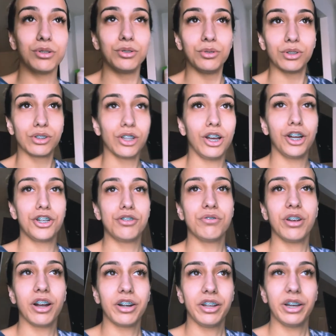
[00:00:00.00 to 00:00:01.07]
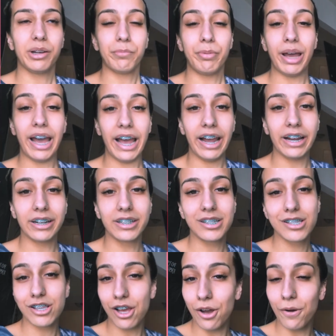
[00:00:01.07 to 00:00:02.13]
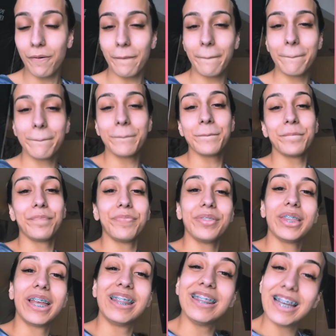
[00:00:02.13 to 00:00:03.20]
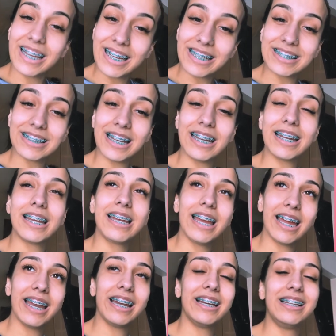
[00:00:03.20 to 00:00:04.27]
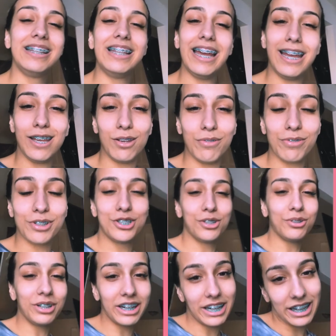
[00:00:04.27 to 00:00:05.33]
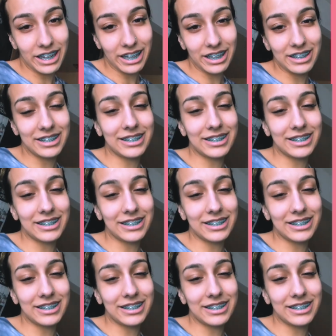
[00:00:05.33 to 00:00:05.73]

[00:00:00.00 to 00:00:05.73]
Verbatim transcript: We're doing laundry already unpacked, so like I said again, thank you for tuning in.